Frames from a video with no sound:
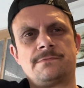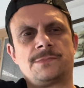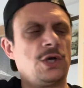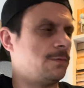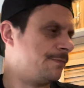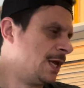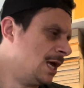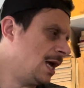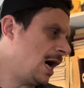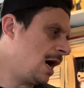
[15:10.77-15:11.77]
Cool.
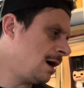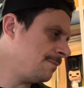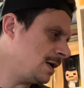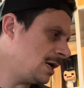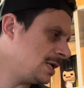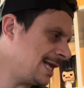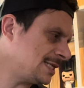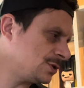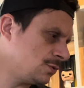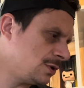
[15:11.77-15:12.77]
And
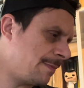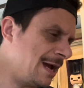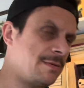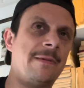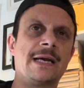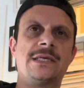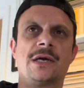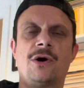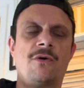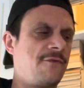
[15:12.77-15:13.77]
that's all the paperbacks I
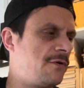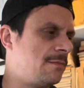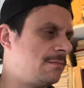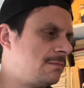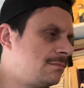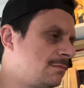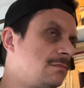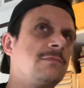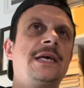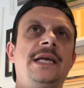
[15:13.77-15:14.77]
got from
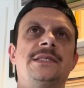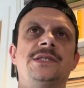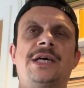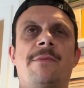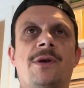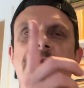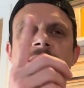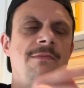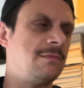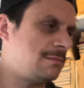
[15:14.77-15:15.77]
Keats and Chapman. I
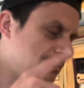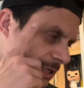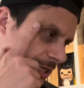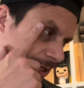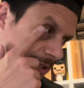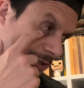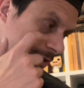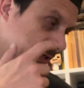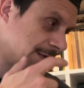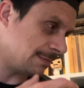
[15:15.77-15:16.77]
keep needing to look so
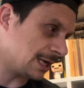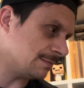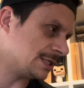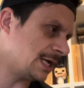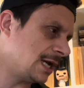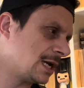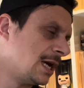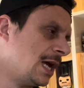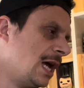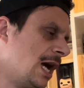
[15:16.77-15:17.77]
I don't make a mistake.
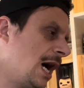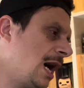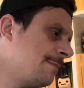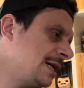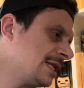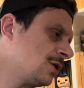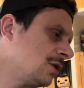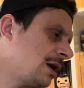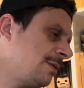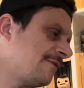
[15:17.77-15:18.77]
And then I got a
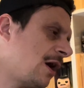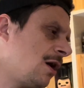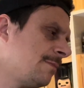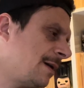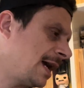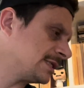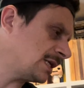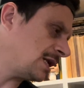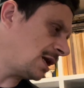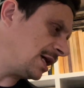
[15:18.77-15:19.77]
couple of hardbacks,
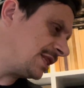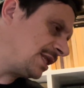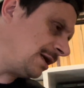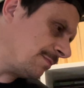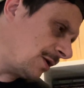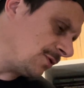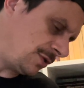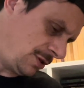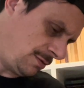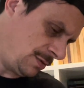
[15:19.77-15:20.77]
and I think both
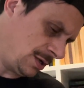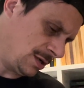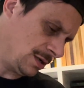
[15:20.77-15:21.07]
of them are,